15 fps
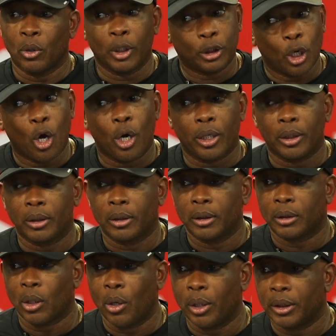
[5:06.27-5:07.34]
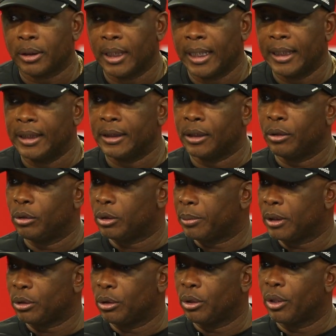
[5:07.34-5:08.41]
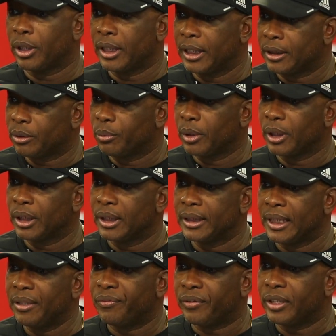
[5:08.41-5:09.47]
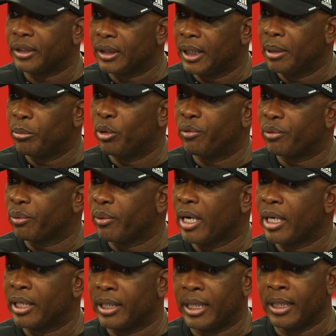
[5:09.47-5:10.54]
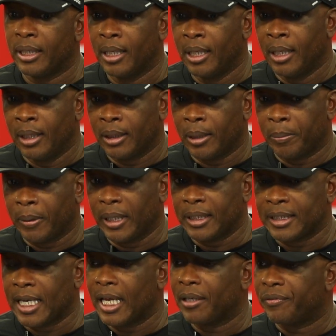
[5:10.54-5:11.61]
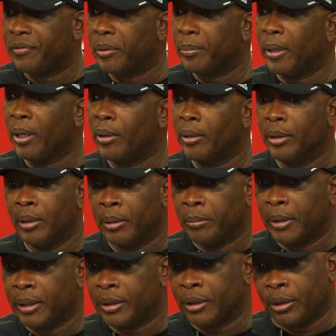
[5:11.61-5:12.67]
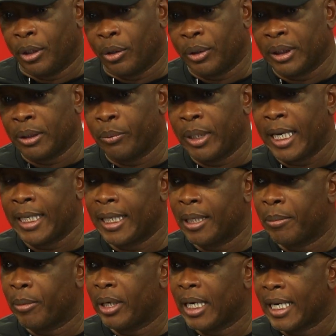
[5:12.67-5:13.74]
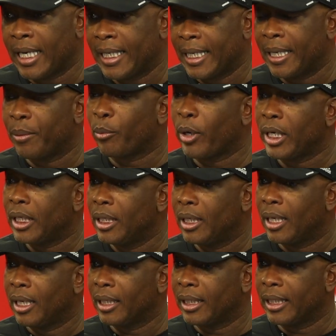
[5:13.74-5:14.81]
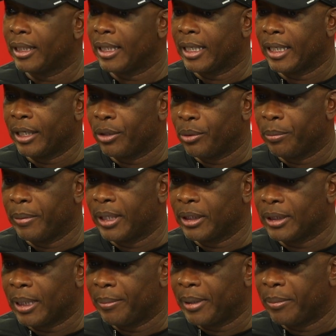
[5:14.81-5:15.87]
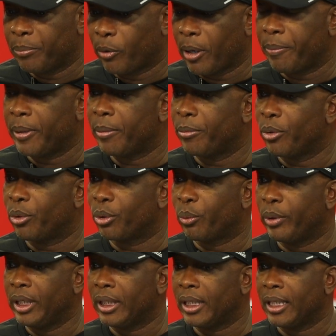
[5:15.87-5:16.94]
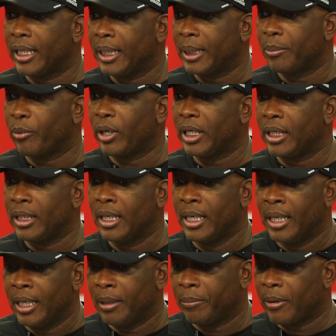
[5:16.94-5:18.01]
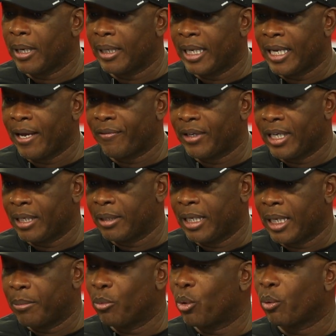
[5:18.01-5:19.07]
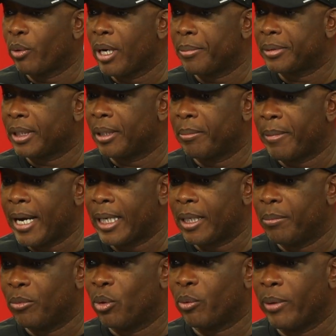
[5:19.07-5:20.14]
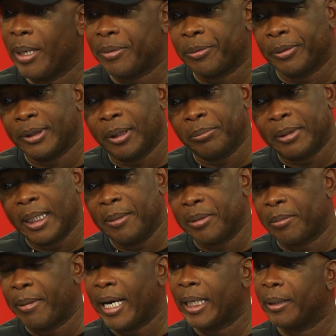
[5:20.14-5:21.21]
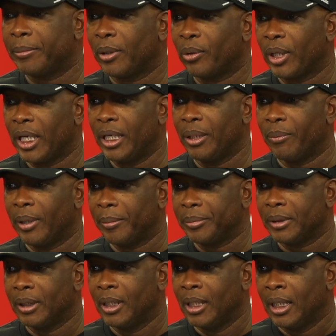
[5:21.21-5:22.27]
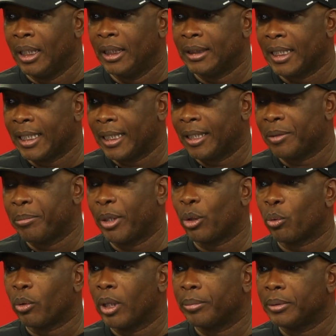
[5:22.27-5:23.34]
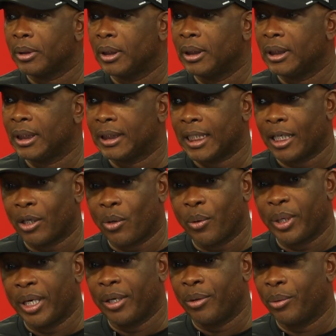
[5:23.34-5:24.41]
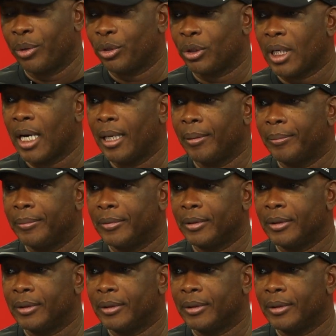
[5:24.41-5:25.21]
Well, it's hard. It's hard. It's not easy, especially you're going against a really good defense and they're moving around and they play solid football. But, you know, we got to get him ready. I got to get him ready. I got to do a better job of prepping him during the week and getting him ready and probably have to get him more reps, get a backup more reps. But sometimes a backup don't get any reps. He's got to get mental reps, and then he's got to go in there and do his job.